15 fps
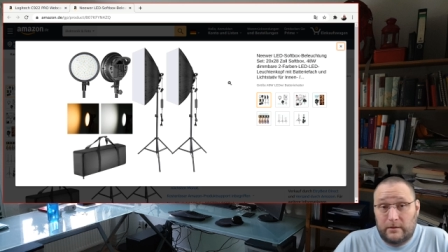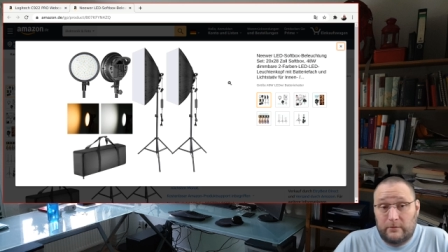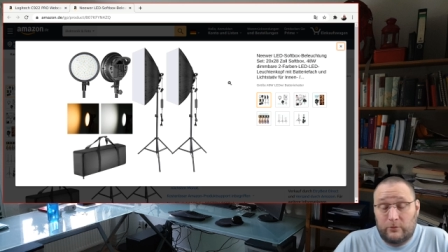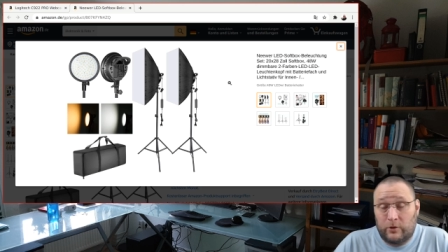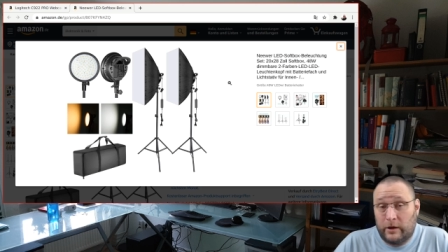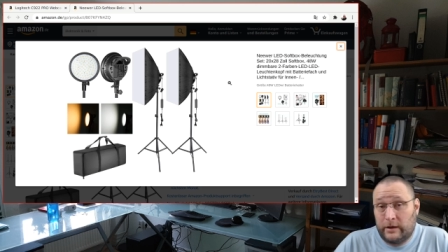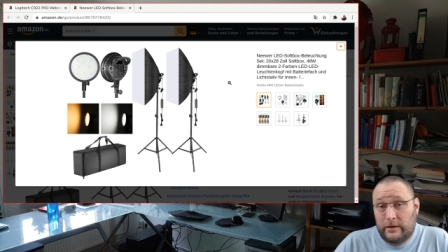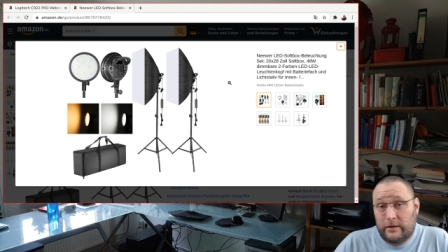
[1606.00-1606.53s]

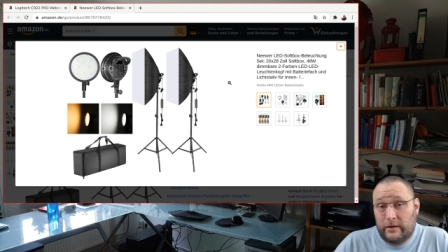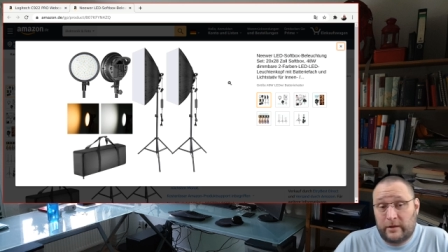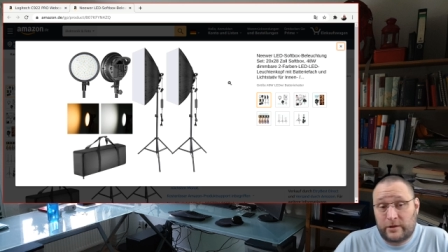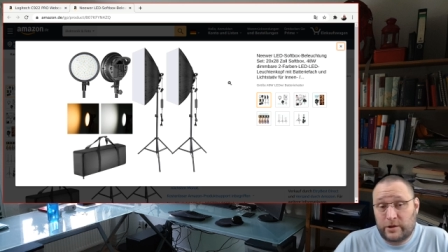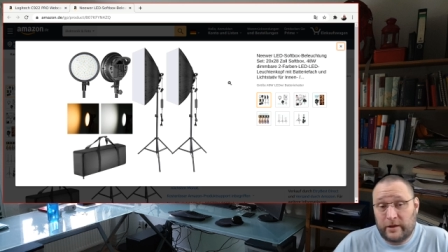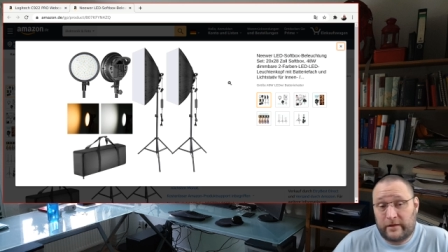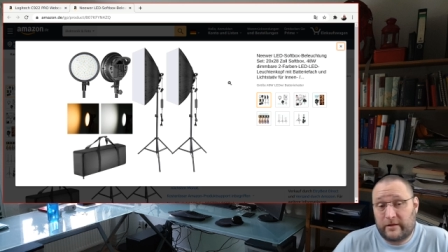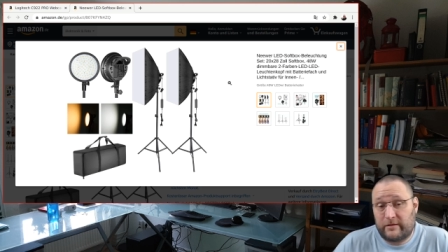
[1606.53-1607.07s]
right? It's
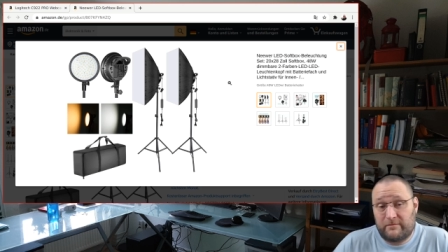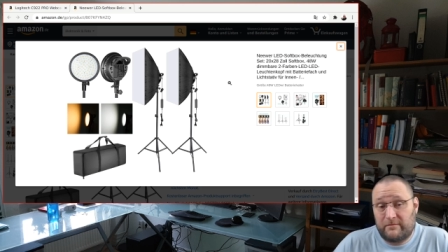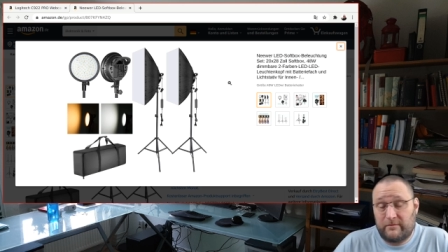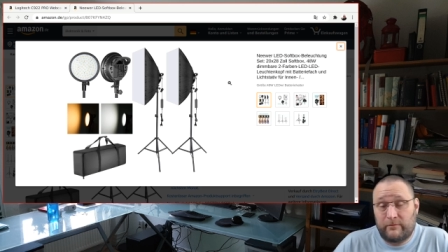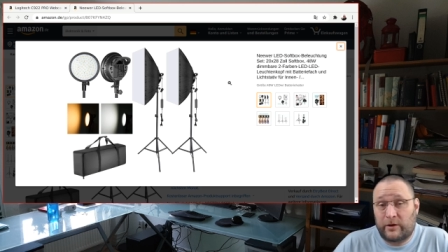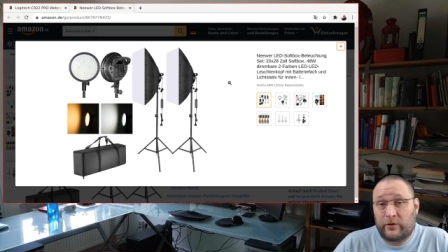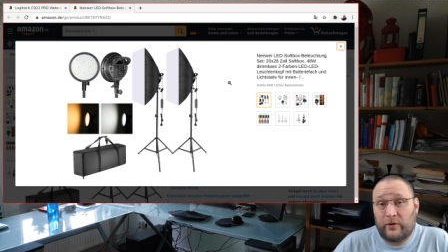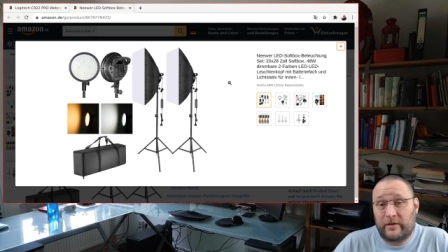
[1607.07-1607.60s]
just
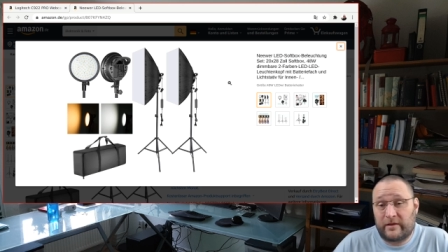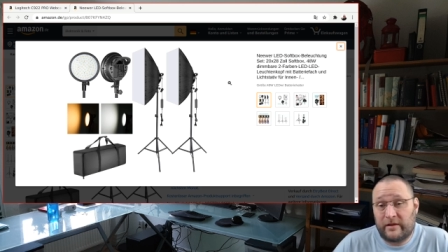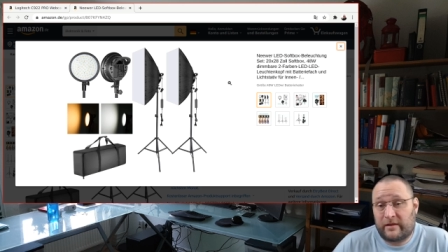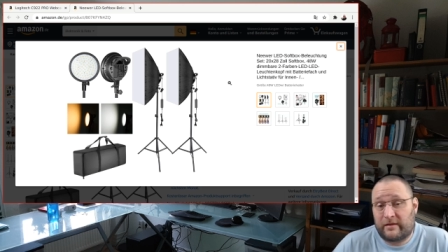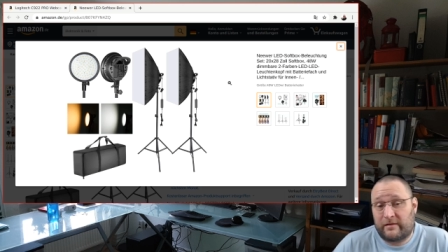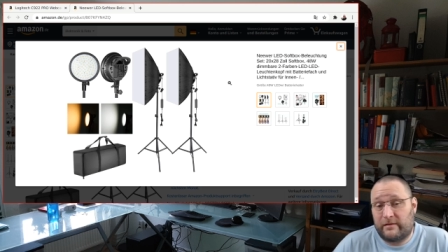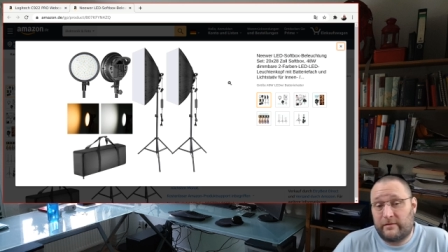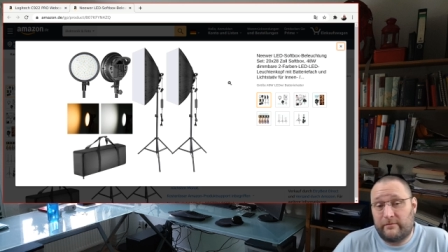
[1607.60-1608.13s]
because
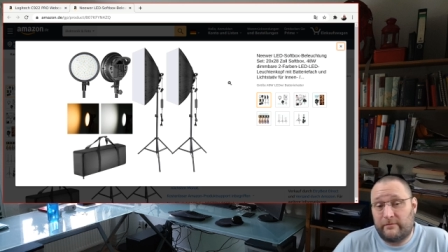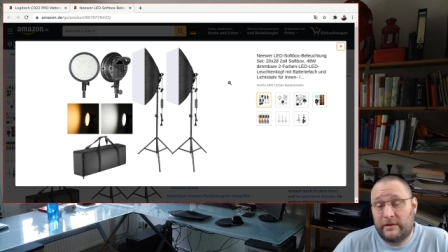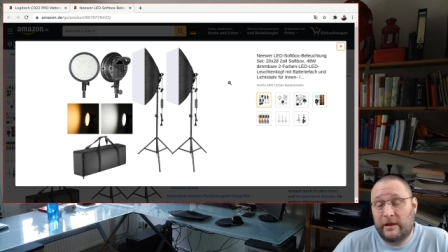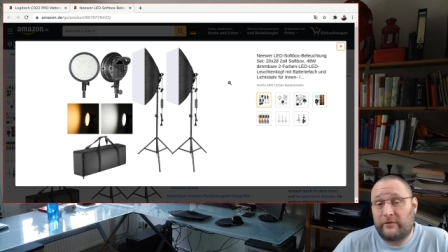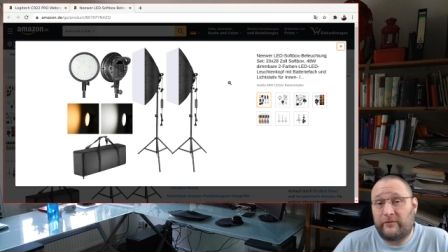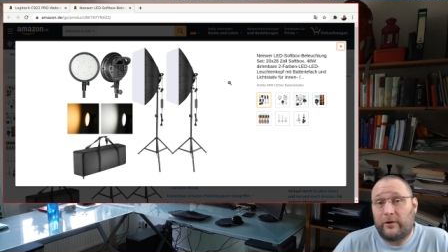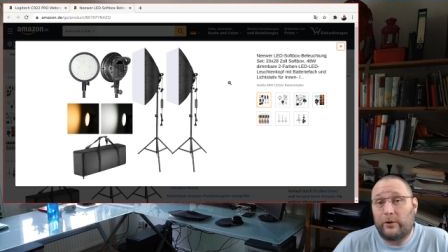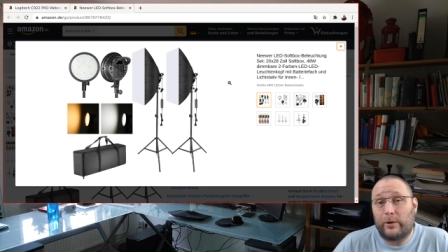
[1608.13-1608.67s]
it's
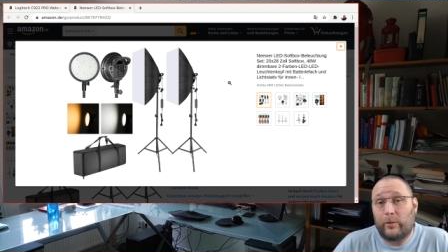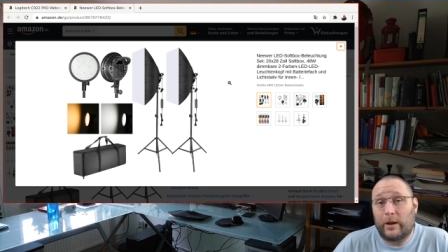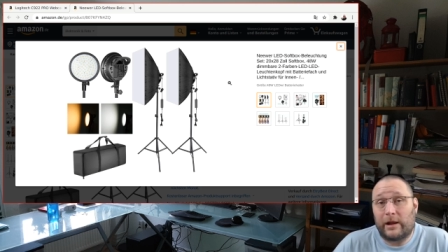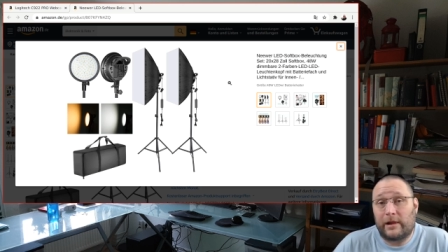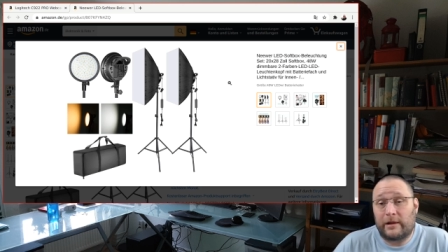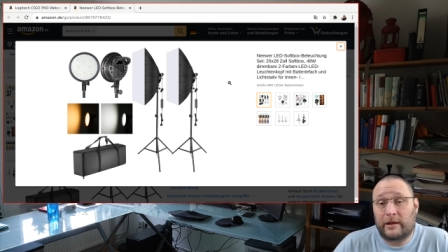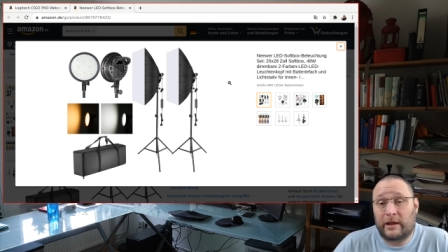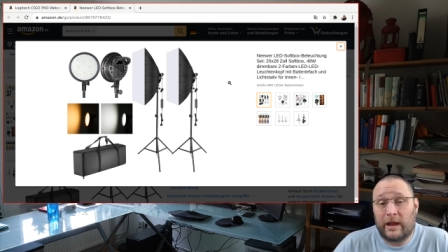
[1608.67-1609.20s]
lit very
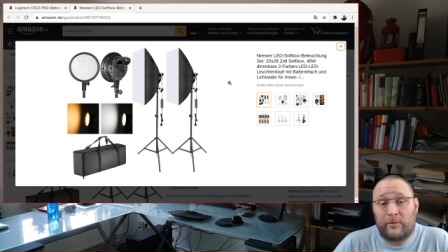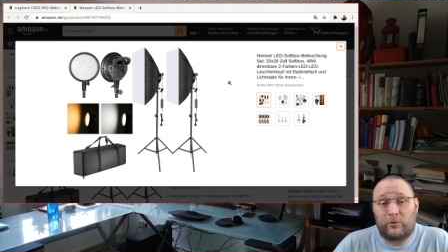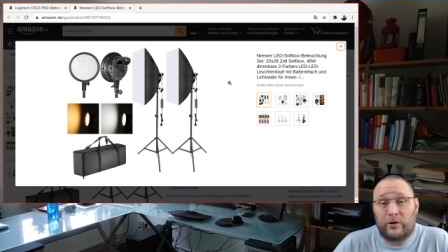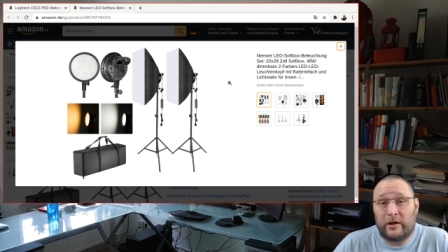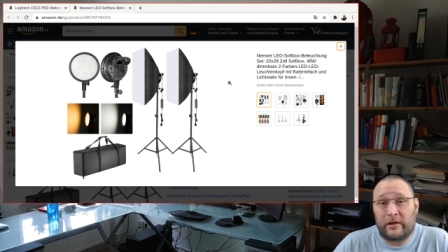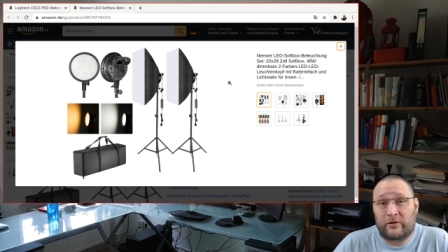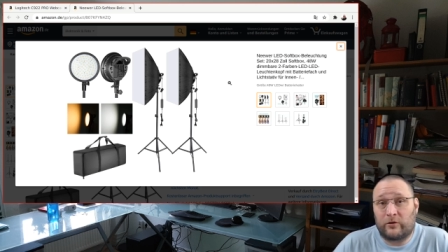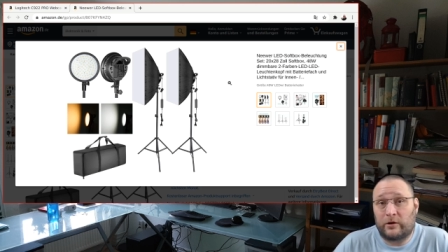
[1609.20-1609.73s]
well, the
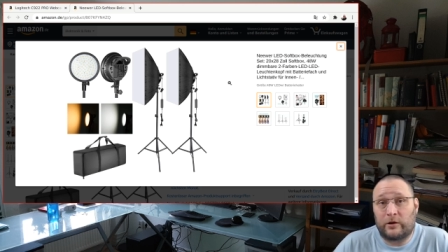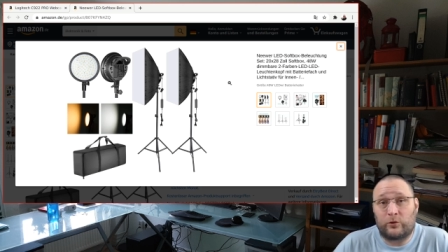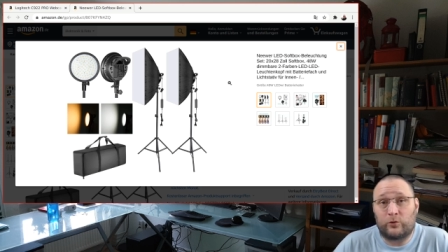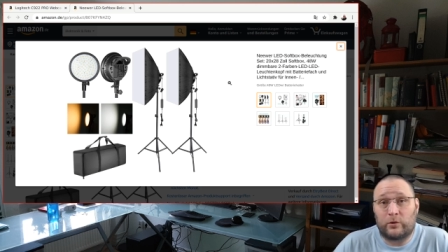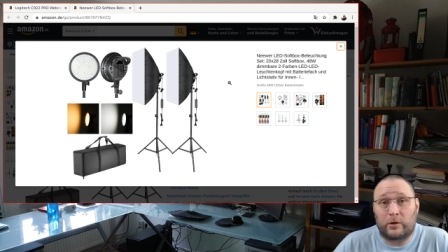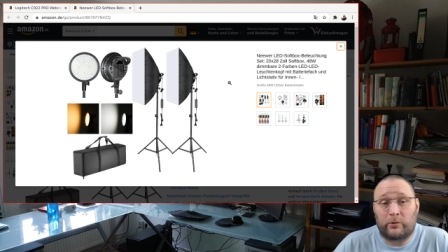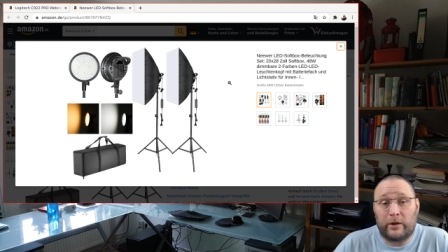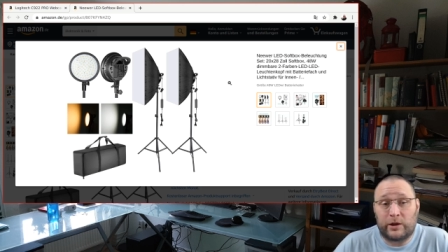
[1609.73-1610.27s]
camera is gonna
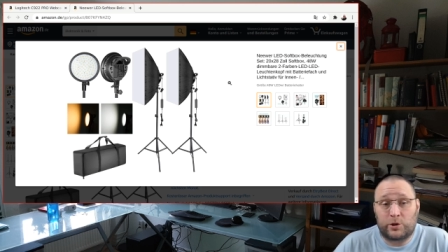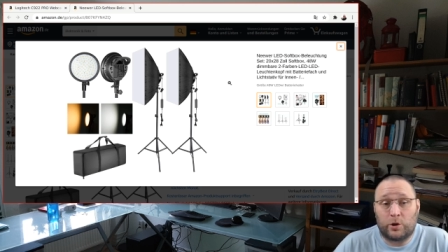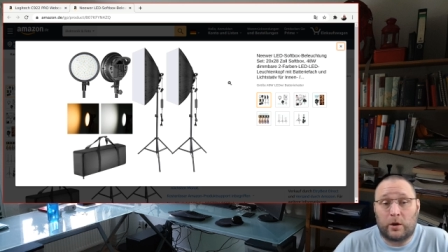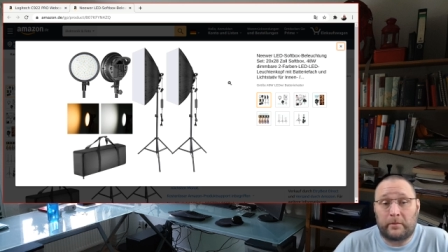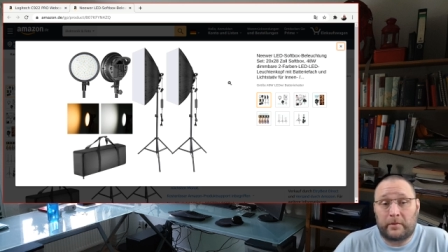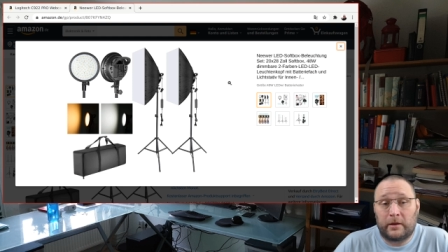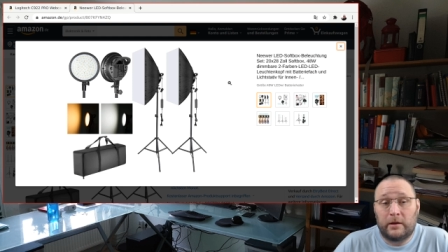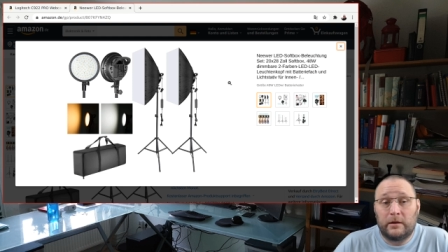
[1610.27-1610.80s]
do a great
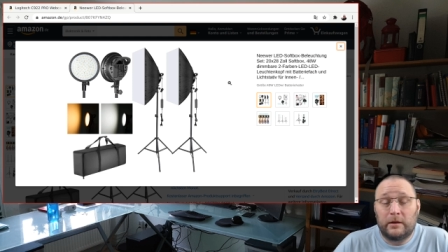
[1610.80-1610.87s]
job.